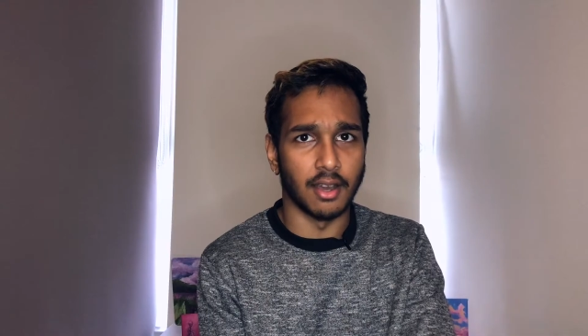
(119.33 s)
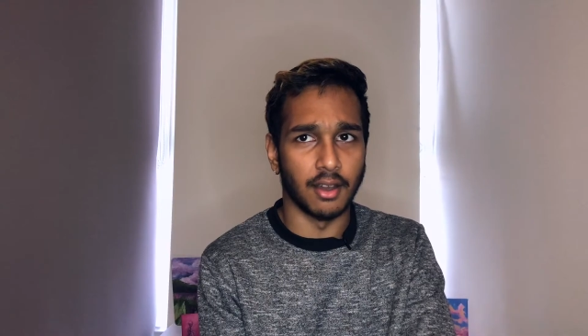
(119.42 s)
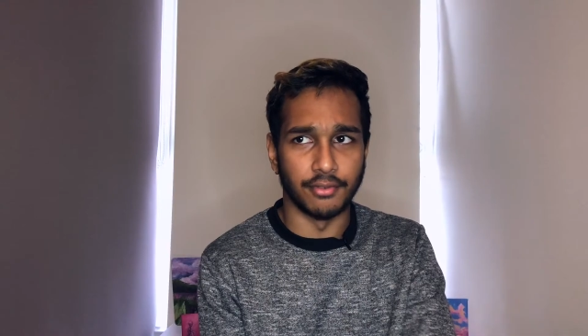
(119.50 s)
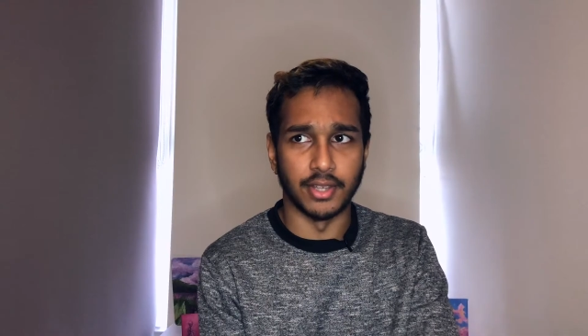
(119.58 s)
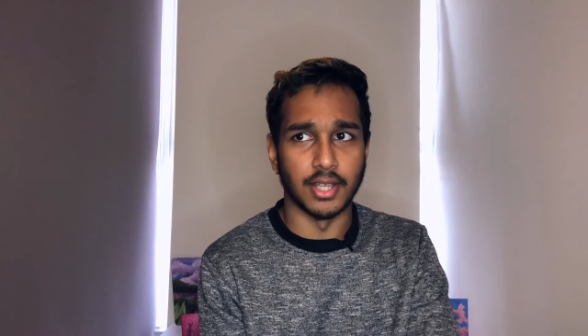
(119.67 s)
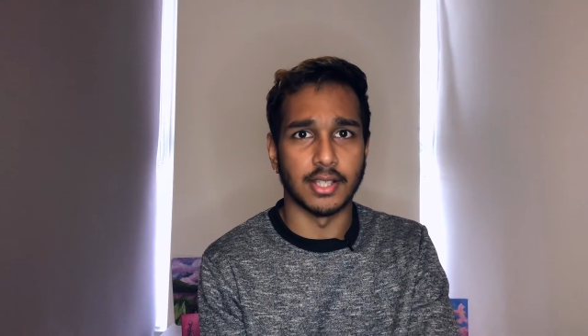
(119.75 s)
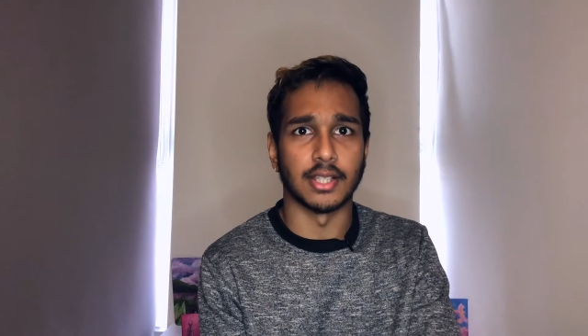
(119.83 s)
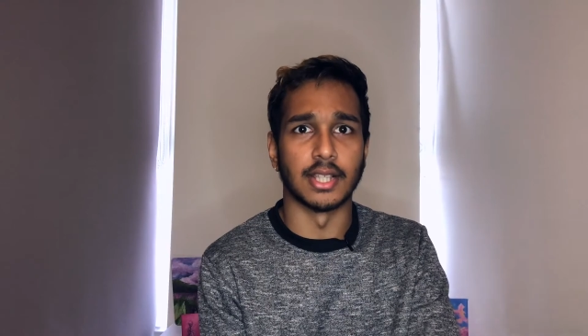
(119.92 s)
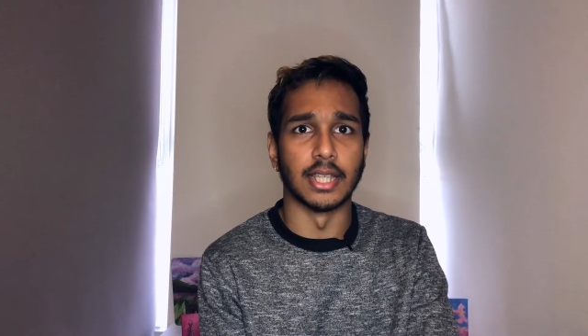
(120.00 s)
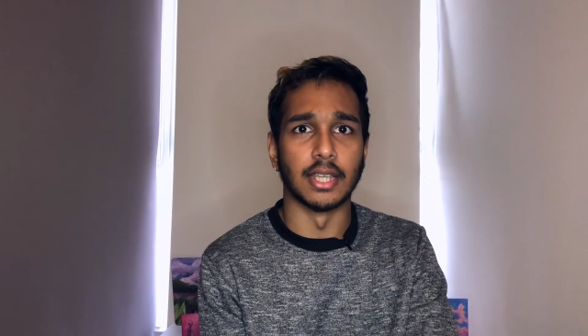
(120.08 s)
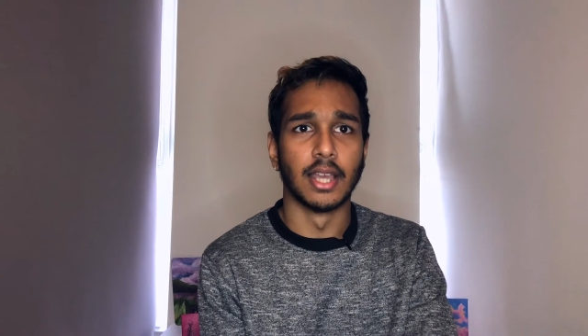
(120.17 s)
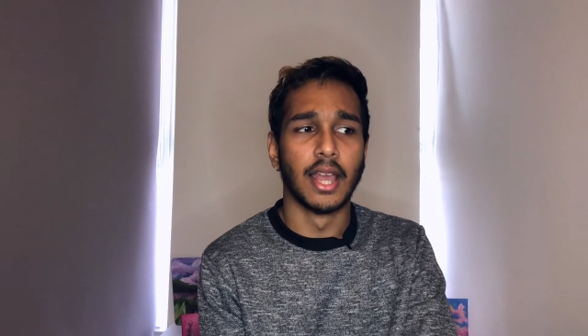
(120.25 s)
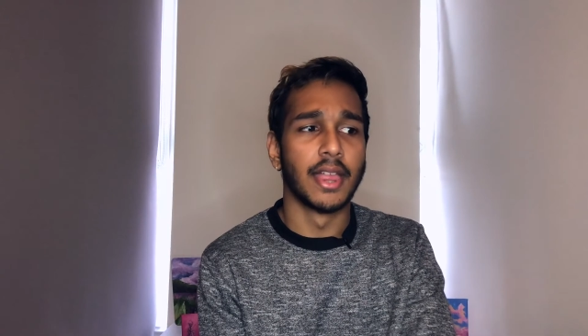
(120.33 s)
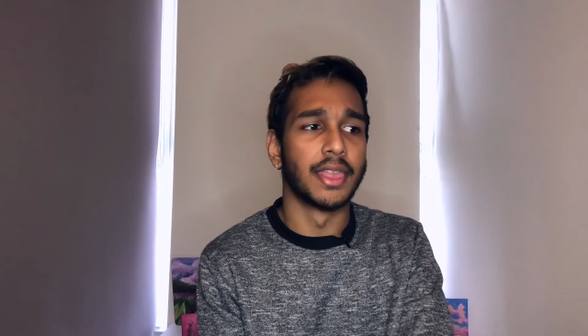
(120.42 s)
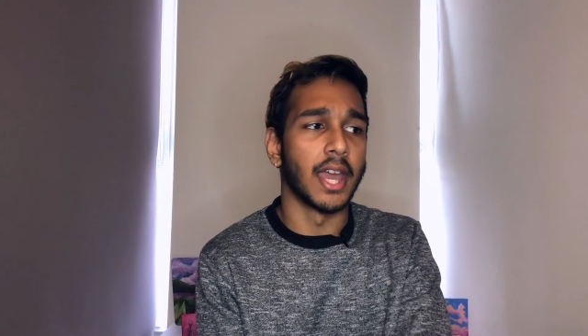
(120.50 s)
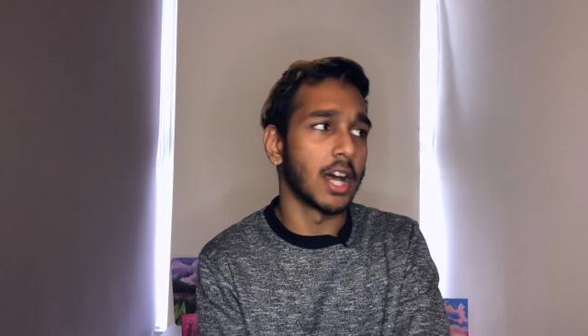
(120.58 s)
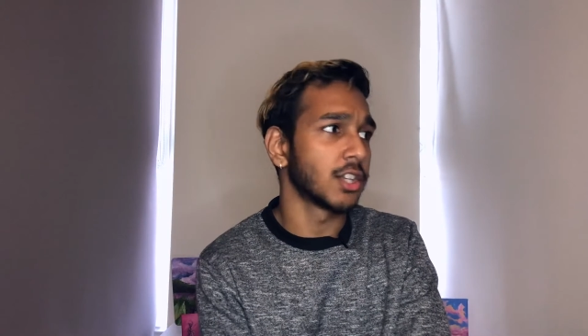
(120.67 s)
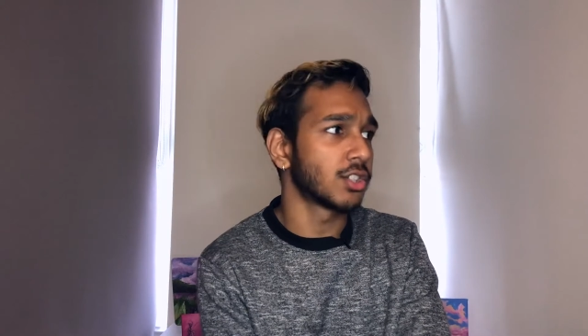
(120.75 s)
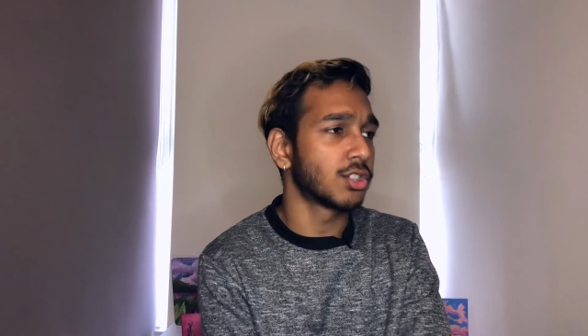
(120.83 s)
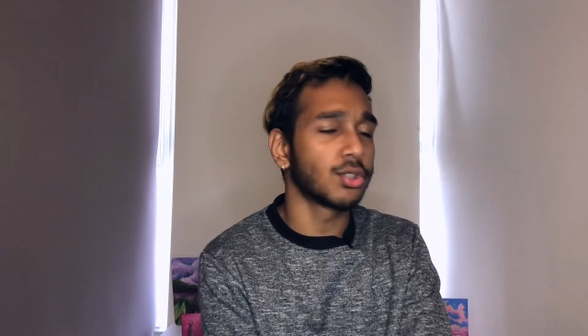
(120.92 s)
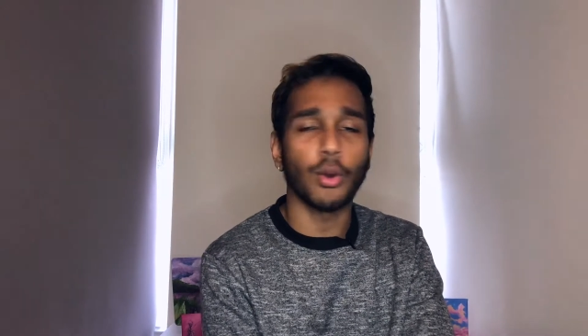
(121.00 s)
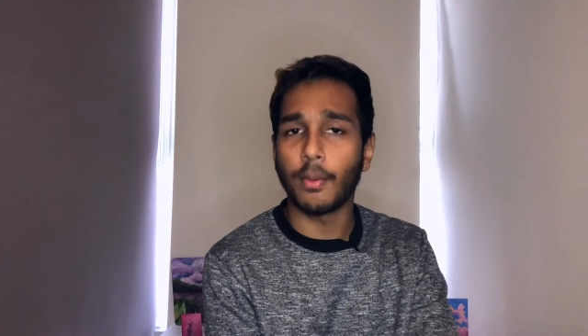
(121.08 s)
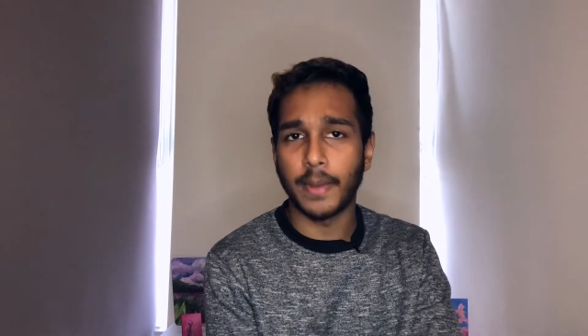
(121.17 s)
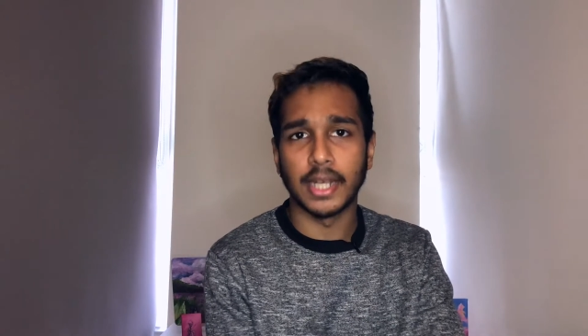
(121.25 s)
obviously. There are
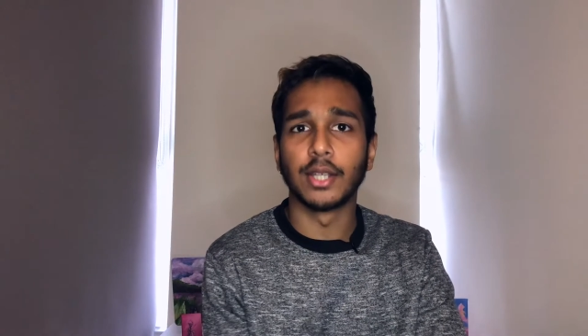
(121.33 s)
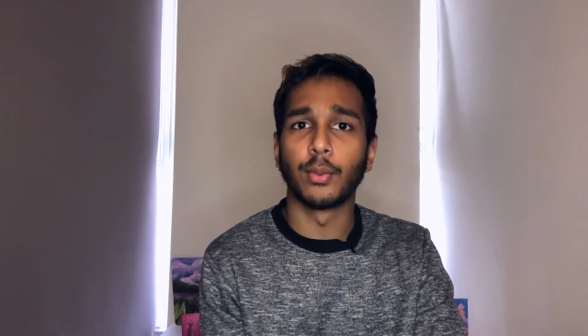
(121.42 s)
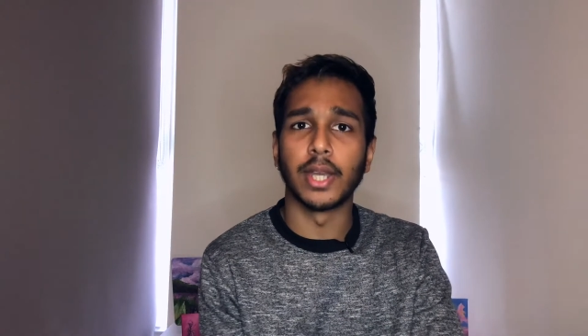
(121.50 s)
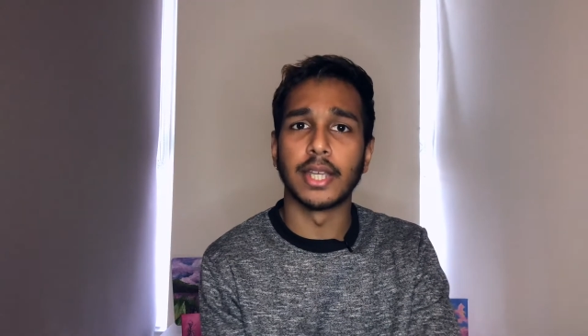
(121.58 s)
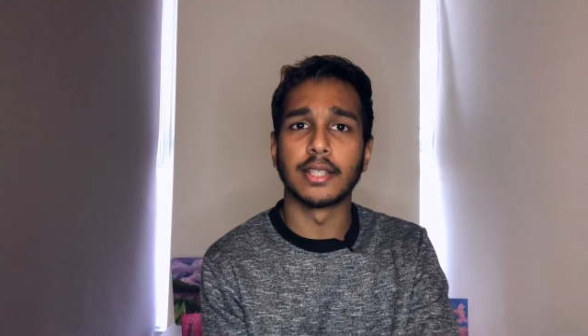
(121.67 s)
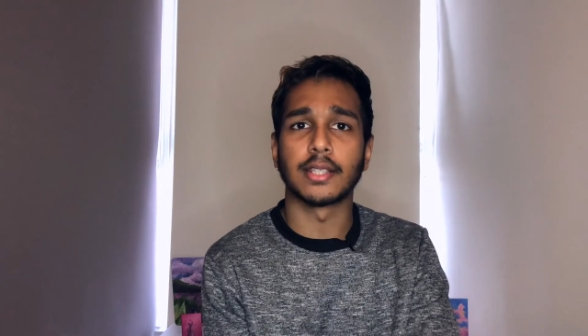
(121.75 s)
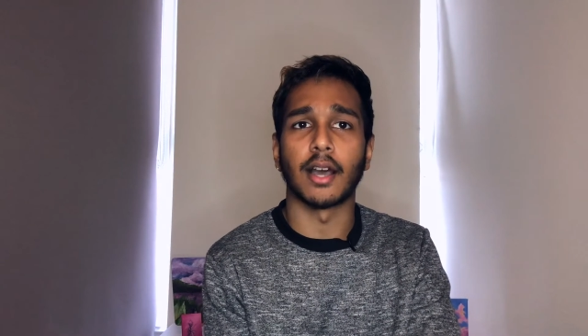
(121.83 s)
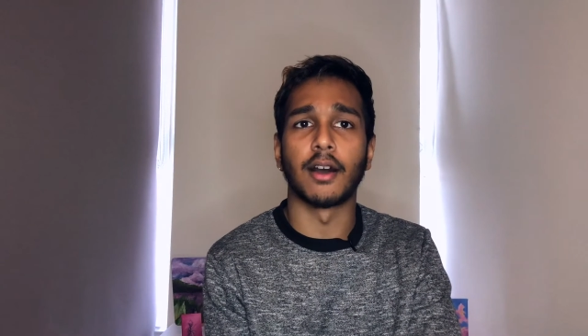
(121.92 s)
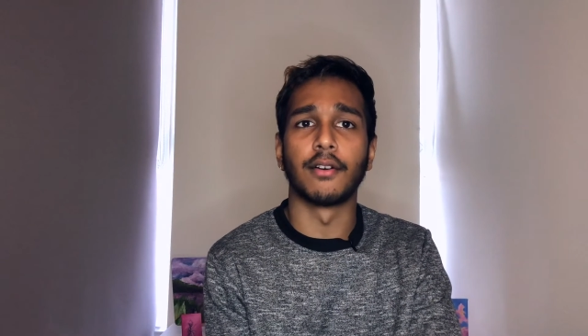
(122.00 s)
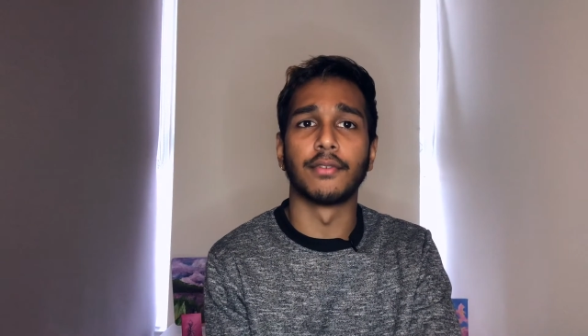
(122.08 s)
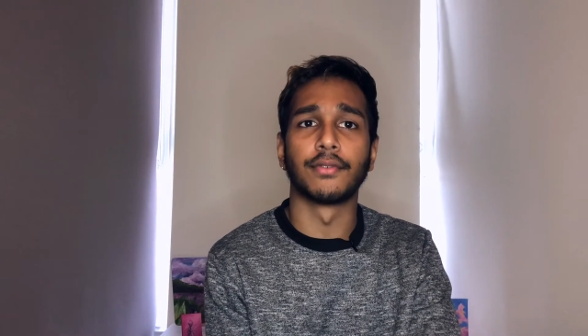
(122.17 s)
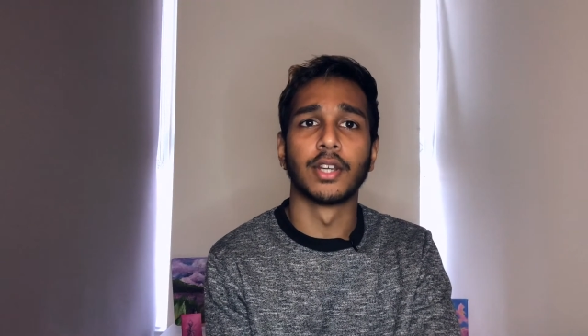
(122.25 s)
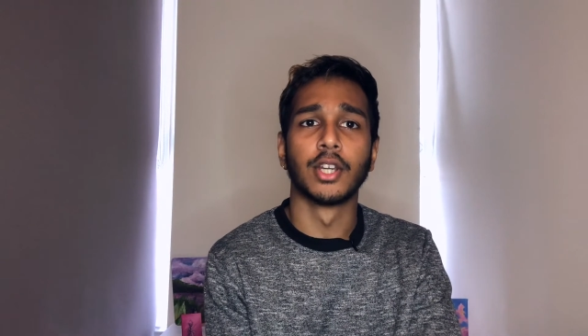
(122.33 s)
so many ways of